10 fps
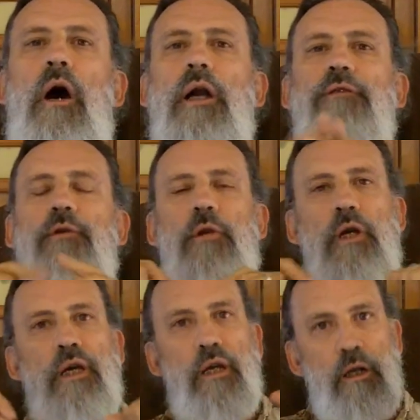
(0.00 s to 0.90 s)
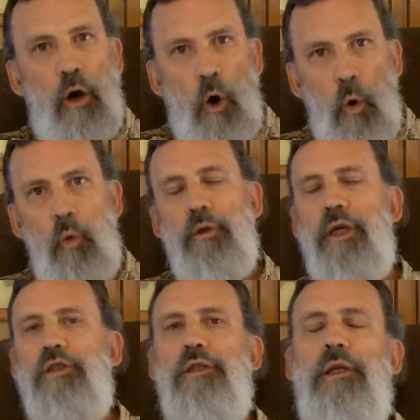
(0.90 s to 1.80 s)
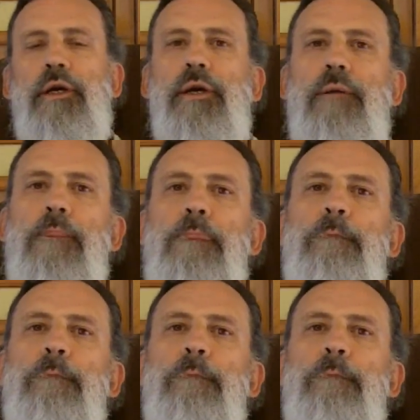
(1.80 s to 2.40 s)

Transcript: All right, if you look at an old dictionary,